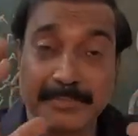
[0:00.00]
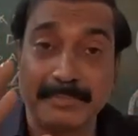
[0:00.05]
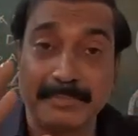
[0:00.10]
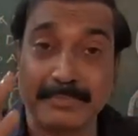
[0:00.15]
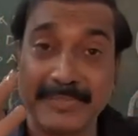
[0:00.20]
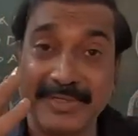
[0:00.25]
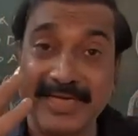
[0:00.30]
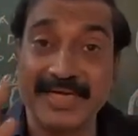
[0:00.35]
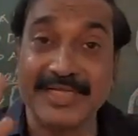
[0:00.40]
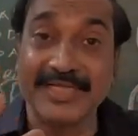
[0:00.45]

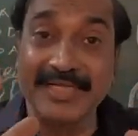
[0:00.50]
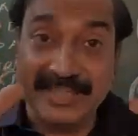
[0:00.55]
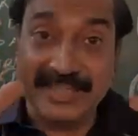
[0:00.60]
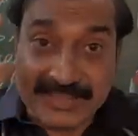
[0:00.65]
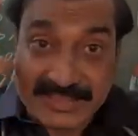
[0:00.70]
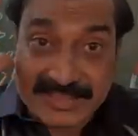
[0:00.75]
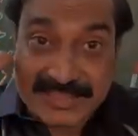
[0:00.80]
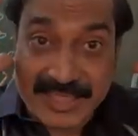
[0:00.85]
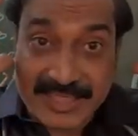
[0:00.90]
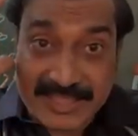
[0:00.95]
bleeding
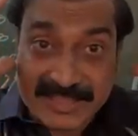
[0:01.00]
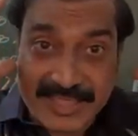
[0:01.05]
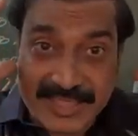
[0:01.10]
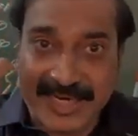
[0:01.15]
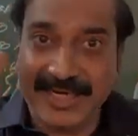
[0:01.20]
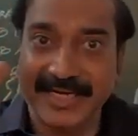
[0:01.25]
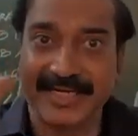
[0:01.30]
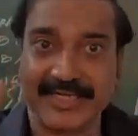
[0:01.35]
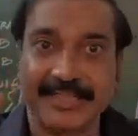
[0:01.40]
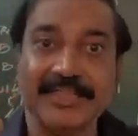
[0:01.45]
inside the
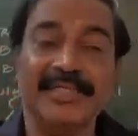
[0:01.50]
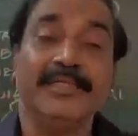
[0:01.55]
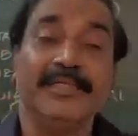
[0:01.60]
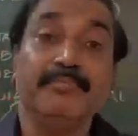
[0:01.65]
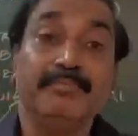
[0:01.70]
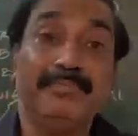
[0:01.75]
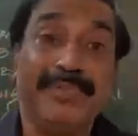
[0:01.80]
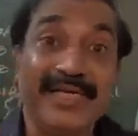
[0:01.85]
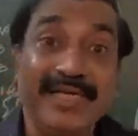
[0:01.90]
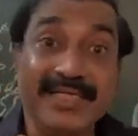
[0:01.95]
head,
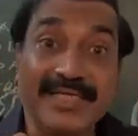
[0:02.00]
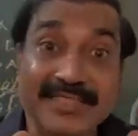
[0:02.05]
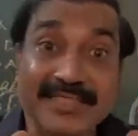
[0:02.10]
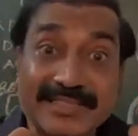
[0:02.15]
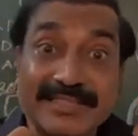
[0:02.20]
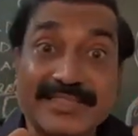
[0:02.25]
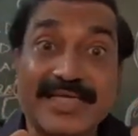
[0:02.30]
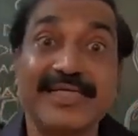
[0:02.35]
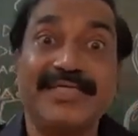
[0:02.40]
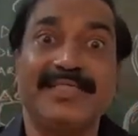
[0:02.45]
bleeding
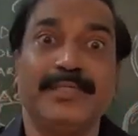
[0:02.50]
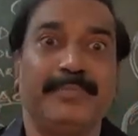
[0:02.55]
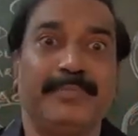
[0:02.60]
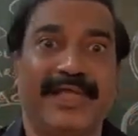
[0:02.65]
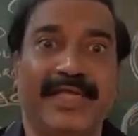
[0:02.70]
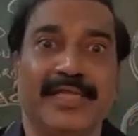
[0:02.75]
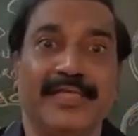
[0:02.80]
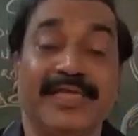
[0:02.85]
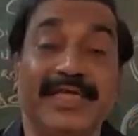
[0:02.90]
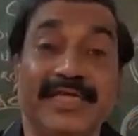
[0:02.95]
inside the
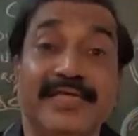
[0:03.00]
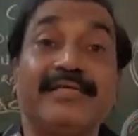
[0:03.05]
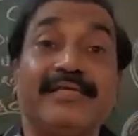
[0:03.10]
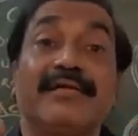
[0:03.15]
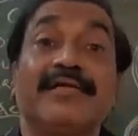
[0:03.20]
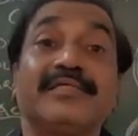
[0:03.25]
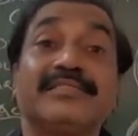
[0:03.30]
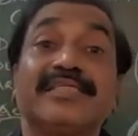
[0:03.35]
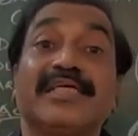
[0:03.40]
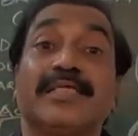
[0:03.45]
brain,
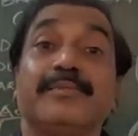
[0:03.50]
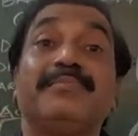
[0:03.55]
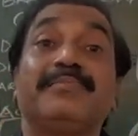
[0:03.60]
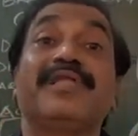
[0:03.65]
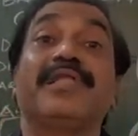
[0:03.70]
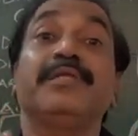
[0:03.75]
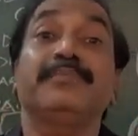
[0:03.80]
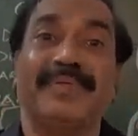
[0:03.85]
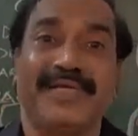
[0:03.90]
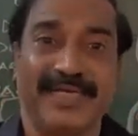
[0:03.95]

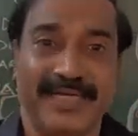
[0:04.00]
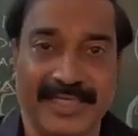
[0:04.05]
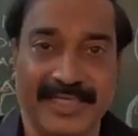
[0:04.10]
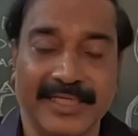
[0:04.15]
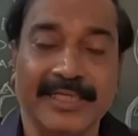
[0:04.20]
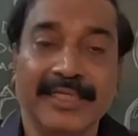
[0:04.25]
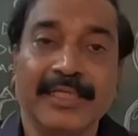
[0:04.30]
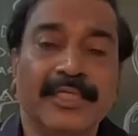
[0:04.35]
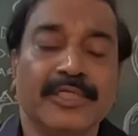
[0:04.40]
intracerebral bleeding.